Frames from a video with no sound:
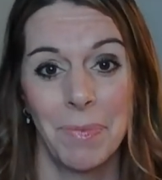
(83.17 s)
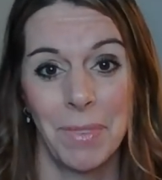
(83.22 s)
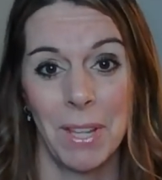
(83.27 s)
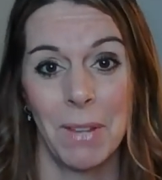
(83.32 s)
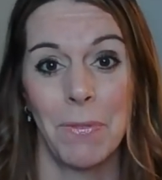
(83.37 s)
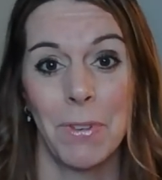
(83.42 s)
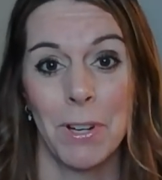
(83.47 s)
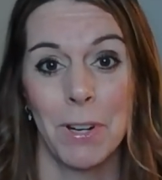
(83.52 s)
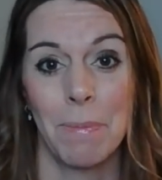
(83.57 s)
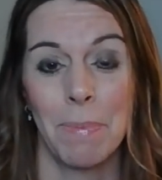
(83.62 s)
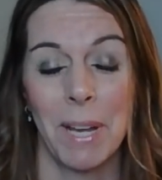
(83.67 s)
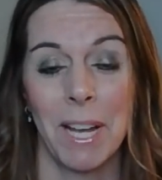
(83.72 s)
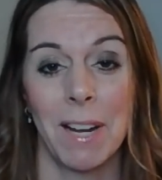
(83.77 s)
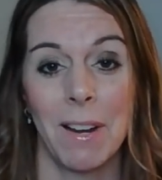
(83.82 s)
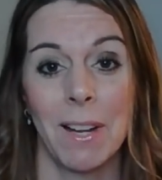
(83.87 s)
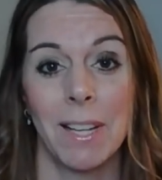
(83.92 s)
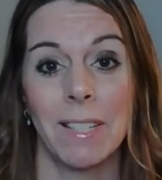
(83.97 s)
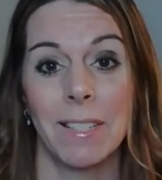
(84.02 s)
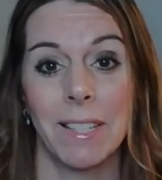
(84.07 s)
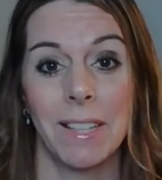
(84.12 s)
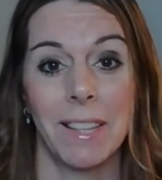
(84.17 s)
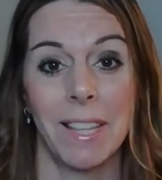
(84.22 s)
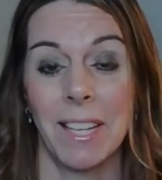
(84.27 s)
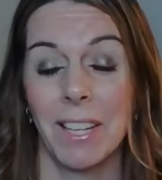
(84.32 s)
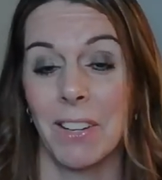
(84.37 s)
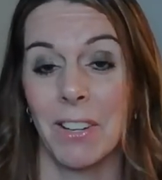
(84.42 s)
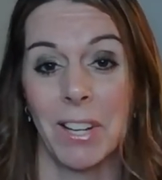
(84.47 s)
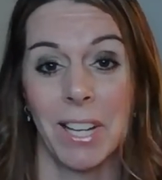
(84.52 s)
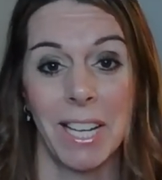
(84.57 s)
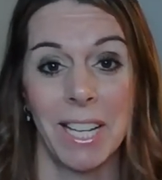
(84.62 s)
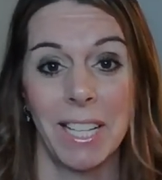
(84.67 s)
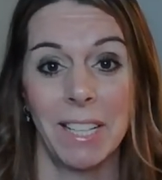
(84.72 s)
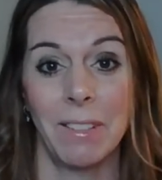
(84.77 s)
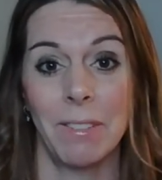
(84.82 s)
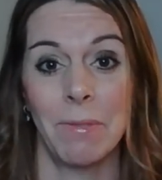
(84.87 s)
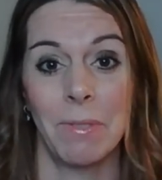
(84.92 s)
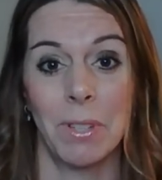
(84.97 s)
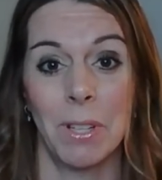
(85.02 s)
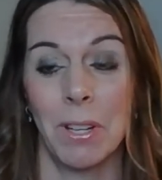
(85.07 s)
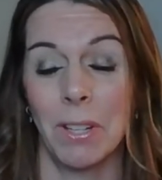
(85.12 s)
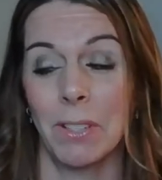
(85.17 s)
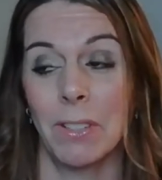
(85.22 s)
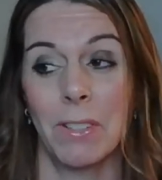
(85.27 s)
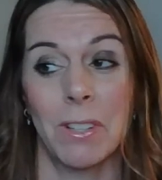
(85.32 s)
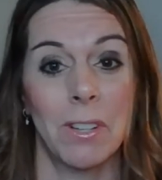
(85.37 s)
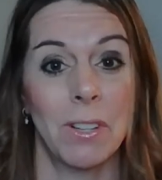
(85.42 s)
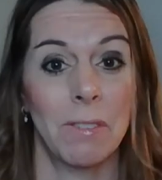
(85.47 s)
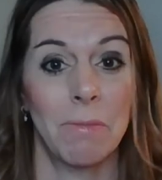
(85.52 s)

if you're a parent, that your kid could